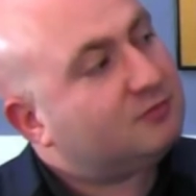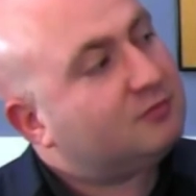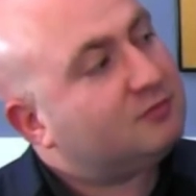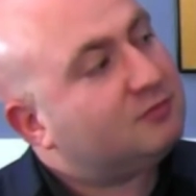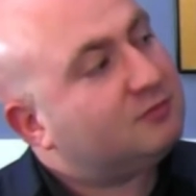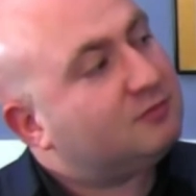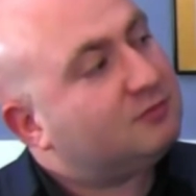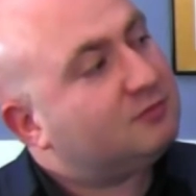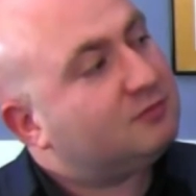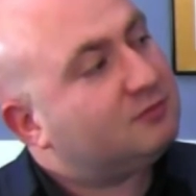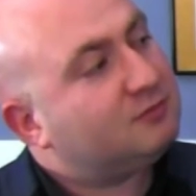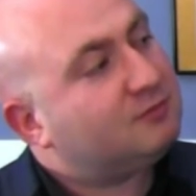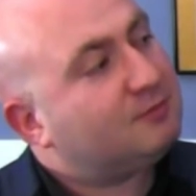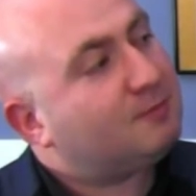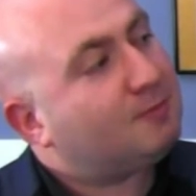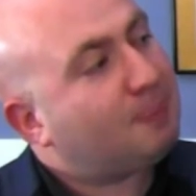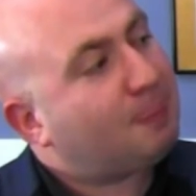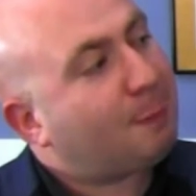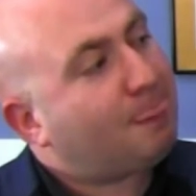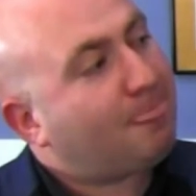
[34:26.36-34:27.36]

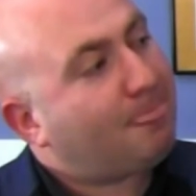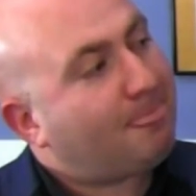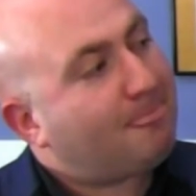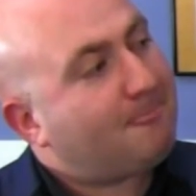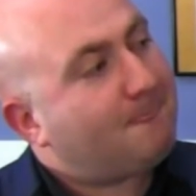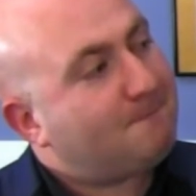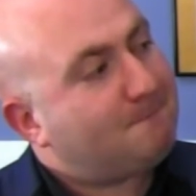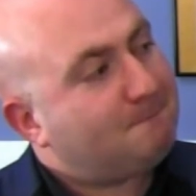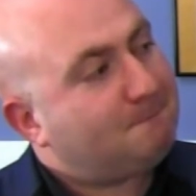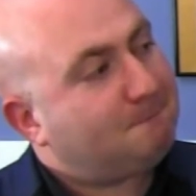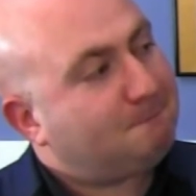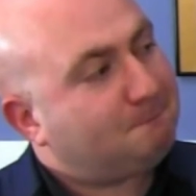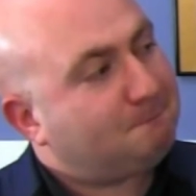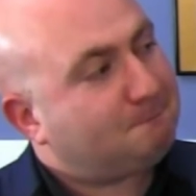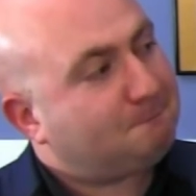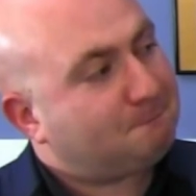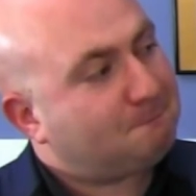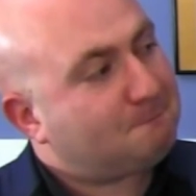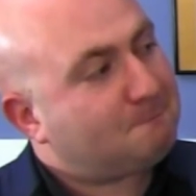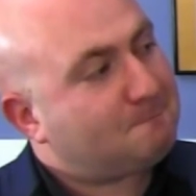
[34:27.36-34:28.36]

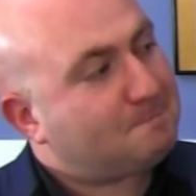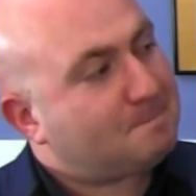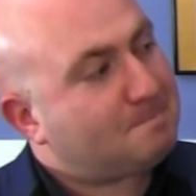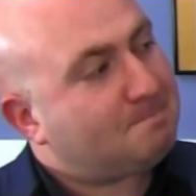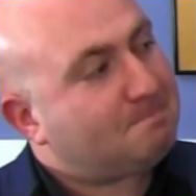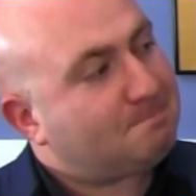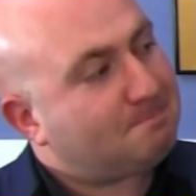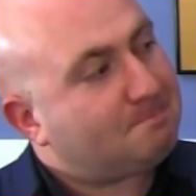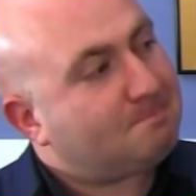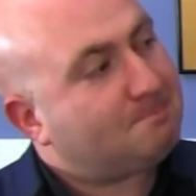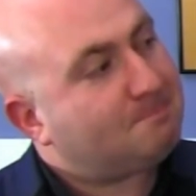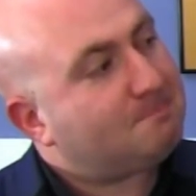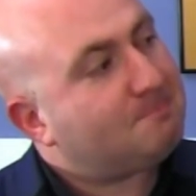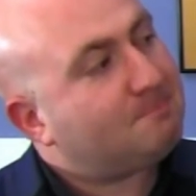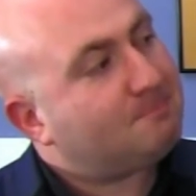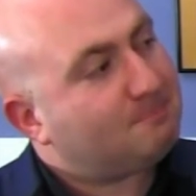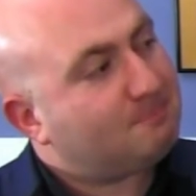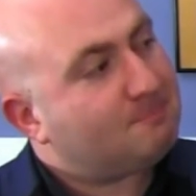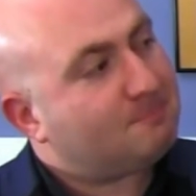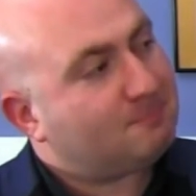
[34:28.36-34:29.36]

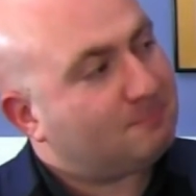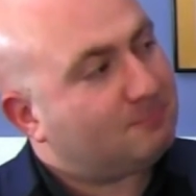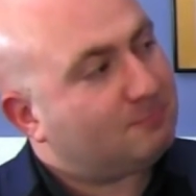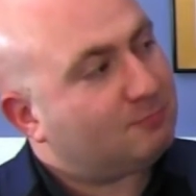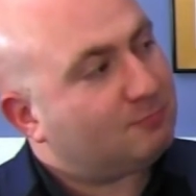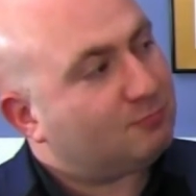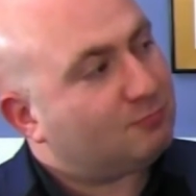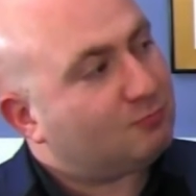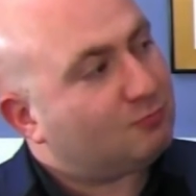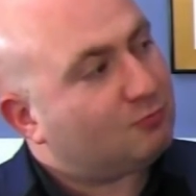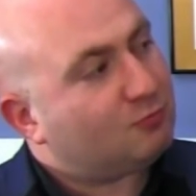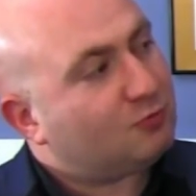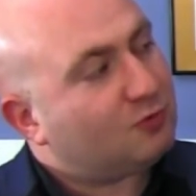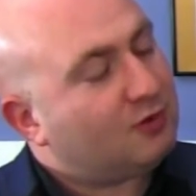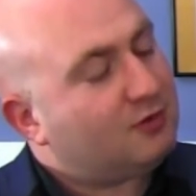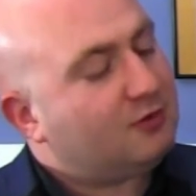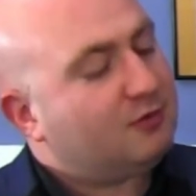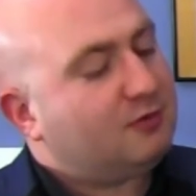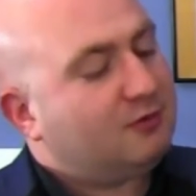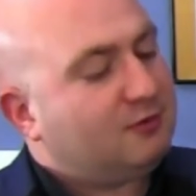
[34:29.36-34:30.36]

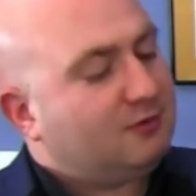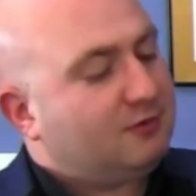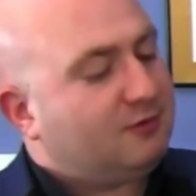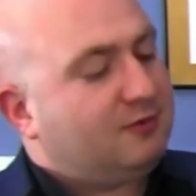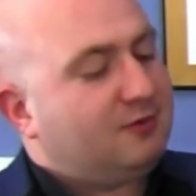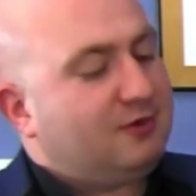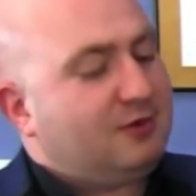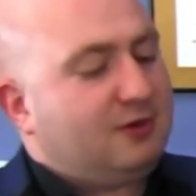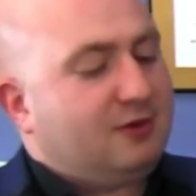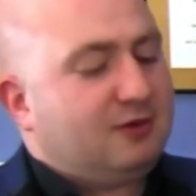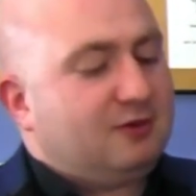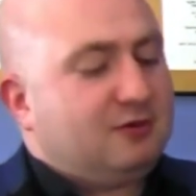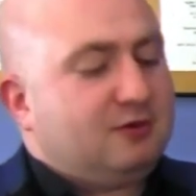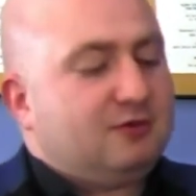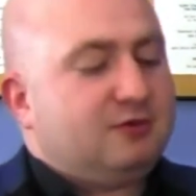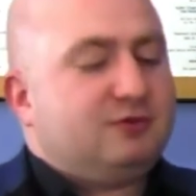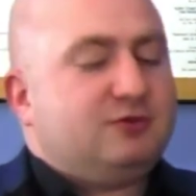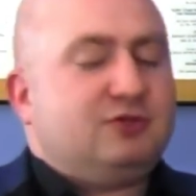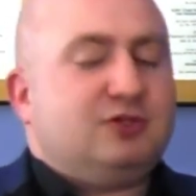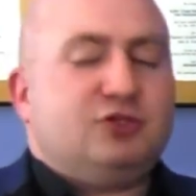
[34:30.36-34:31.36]
The person shown says nothing.